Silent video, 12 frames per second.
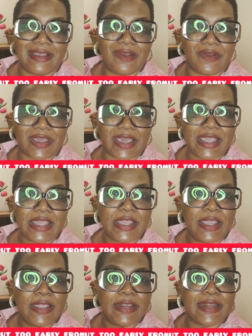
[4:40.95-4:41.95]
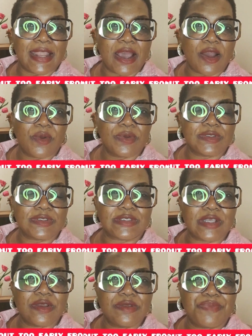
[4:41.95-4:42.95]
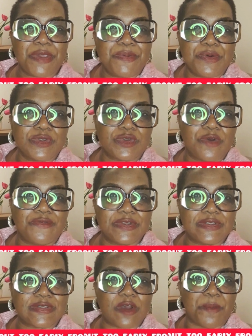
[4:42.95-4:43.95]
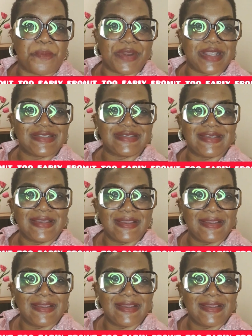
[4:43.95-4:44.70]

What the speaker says: okay? Now, so people's ovens operate